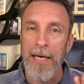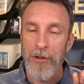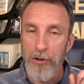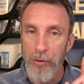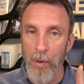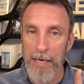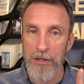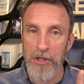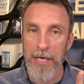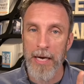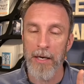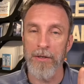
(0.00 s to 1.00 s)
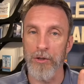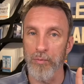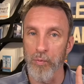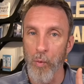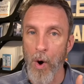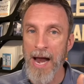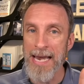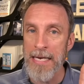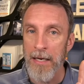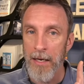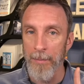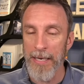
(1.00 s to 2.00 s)
Do you want to share? There's
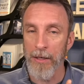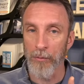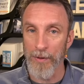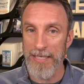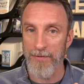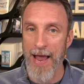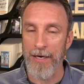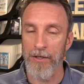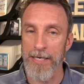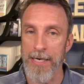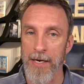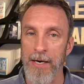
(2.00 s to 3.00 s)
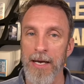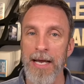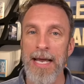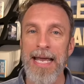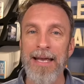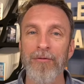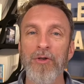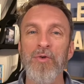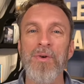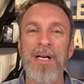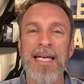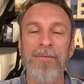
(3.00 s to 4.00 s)
one big risk factor here. If
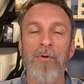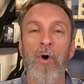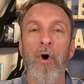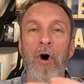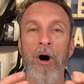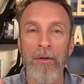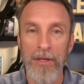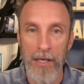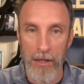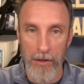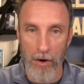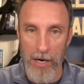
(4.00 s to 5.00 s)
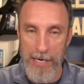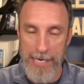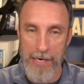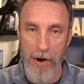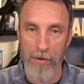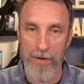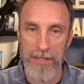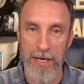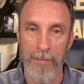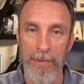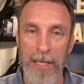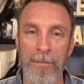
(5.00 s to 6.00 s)
you give all the authority over
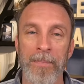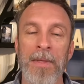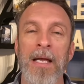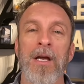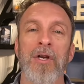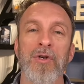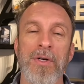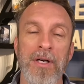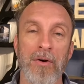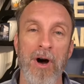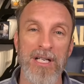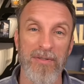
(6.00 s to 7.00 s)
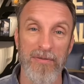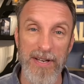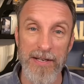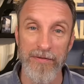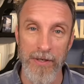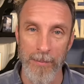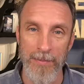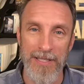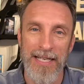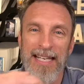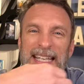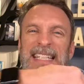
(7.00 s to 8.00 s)
something, you can cause fiefdoms.
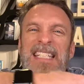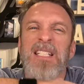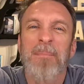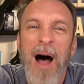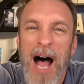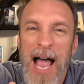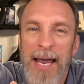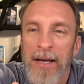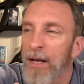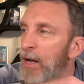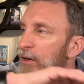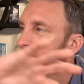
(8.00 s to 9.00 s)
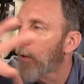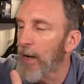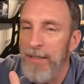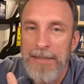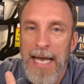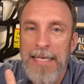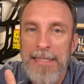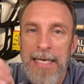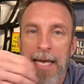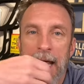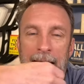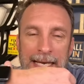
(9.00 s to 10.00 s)
This is mine, no one else gets it,
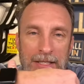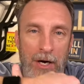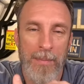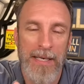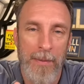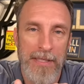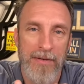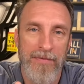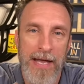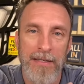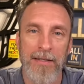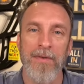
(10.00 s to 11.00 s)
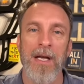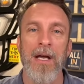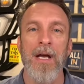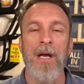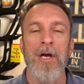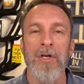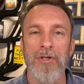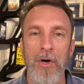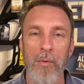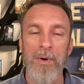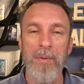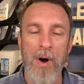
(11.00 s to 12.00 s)
and they start becoming defensive. So
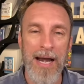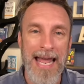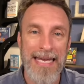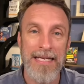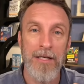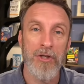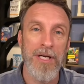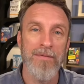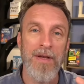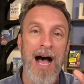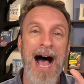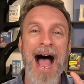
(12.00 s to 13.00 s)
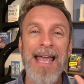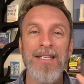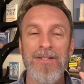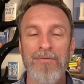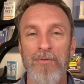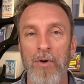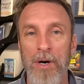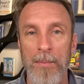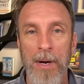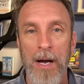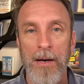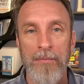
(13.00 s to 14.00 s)
we want to achieve the highest form
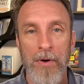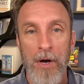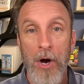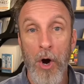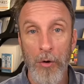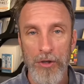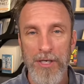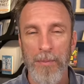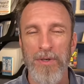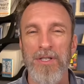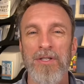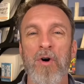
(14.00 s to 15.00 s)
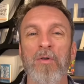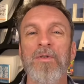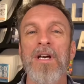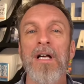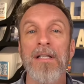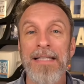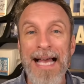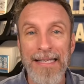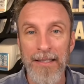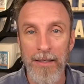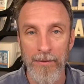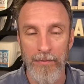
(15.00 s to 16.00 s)
of ownership, which is called
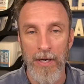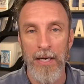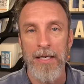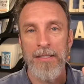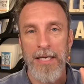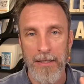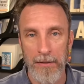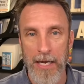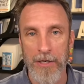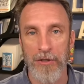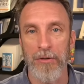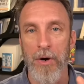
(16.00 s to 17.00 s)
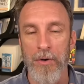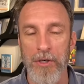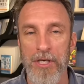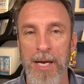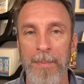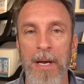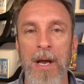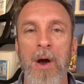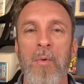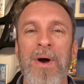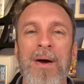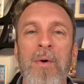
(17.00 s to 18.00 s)
collective psychological ownership,
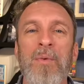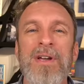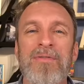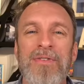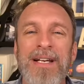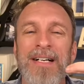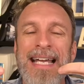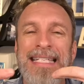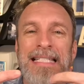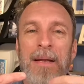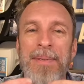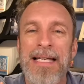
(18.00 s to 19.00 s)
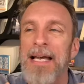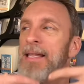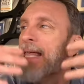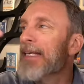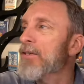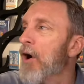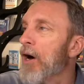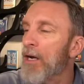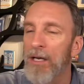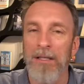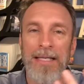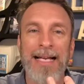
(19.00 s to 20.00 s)
where we feel it's something that's our
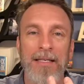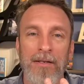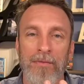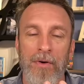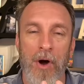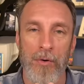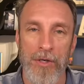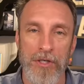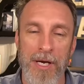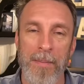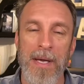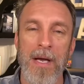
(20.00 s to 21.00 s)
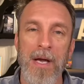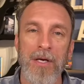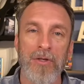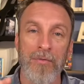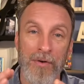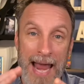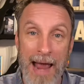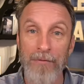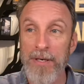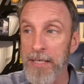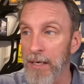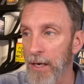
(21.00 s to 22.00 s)
collective ownership. So for
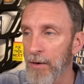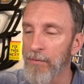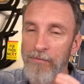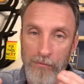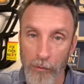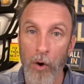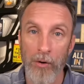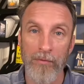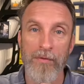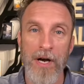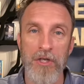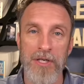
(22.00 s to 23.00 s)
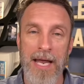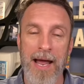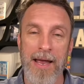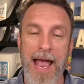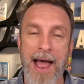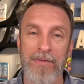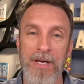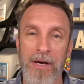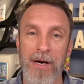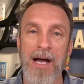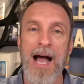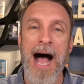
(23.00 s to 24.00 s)
every role and function that I have
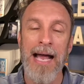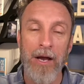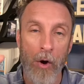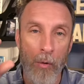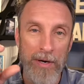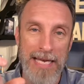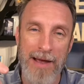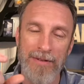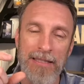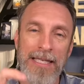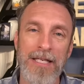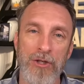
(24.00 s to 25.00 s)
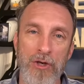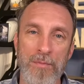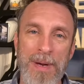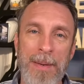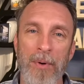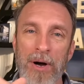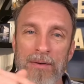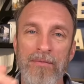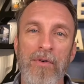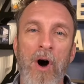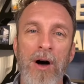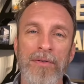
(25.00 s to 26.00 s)
here, I always have at least two people
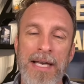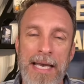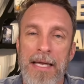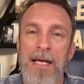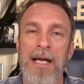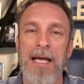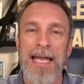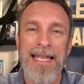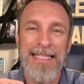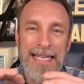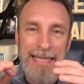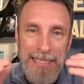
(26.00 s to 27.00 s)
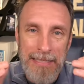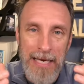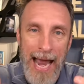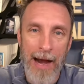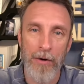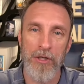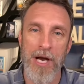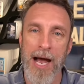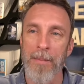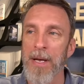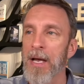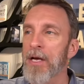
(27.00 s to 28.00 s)
involved in it. And they say, this is our job.
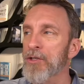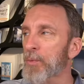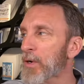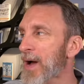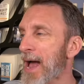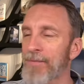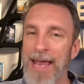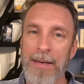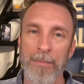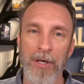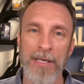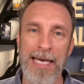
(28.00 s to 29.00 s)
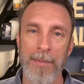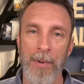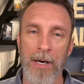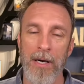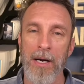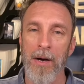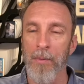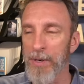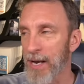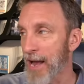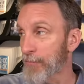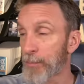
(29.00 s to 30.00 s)
So we don't have a bookkeeper. We
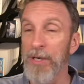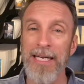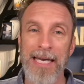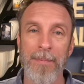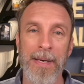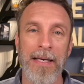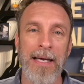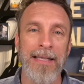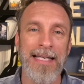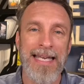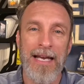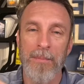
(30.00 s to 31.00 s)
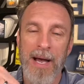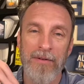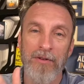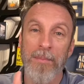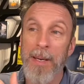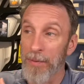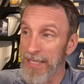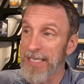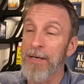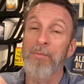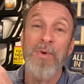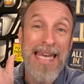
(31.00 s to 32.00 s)
have bookkeeping that's handled by a few people. And they say,
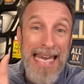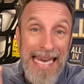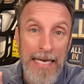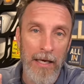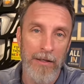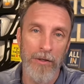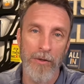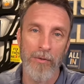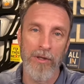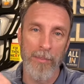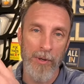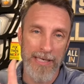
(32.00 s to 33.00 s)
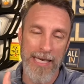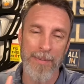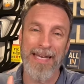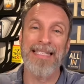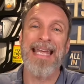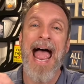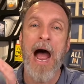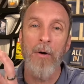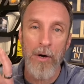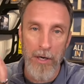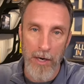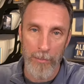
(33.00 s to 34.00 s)
we do the bookkeeping. It's
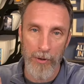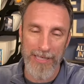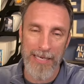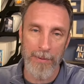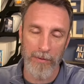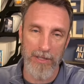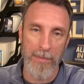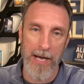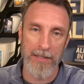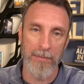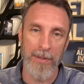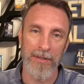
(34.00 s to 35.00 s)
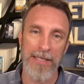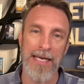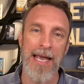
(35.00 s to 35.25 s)
our bookkeeping responsibility.